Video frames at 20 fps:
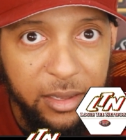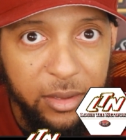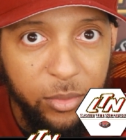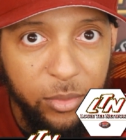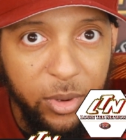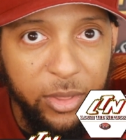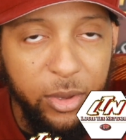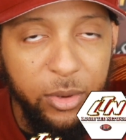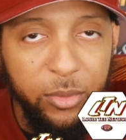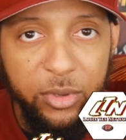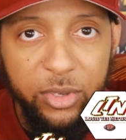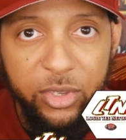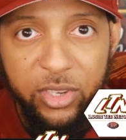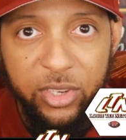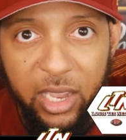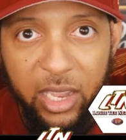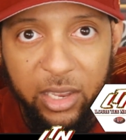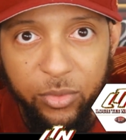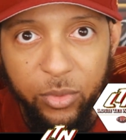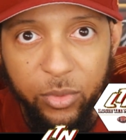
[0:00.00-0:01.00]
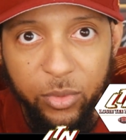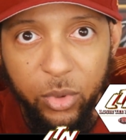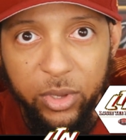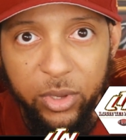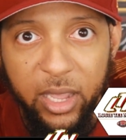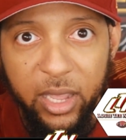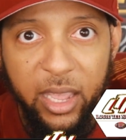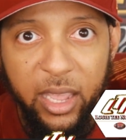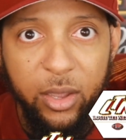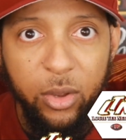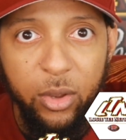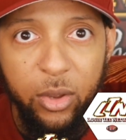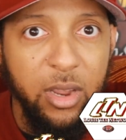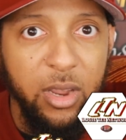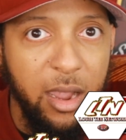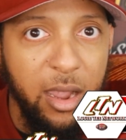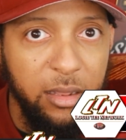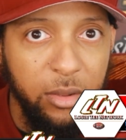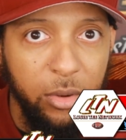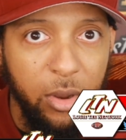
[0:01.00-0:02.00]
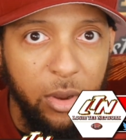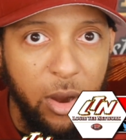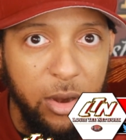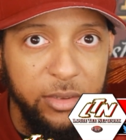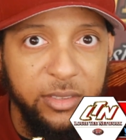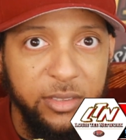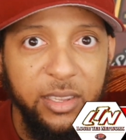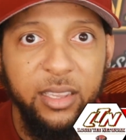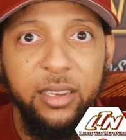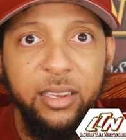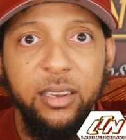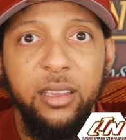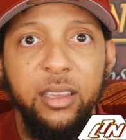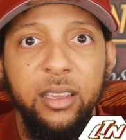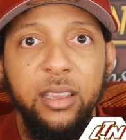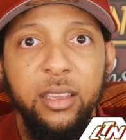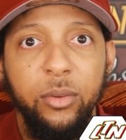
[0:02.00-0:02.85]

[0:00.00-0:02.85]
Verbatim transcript: Whether it was Chase Roullet or Tyler Larson,